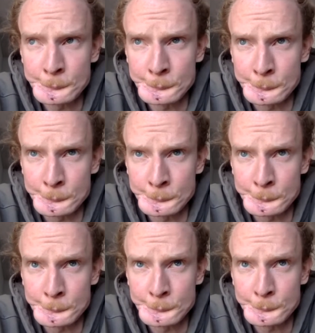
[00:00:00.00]

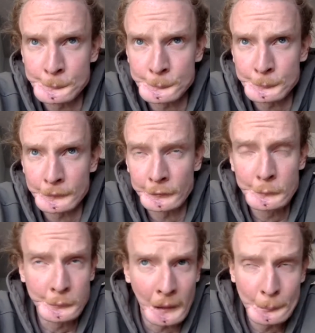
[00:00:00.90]
mm,
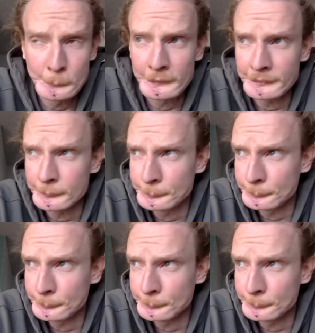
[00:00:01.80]
you vibe with,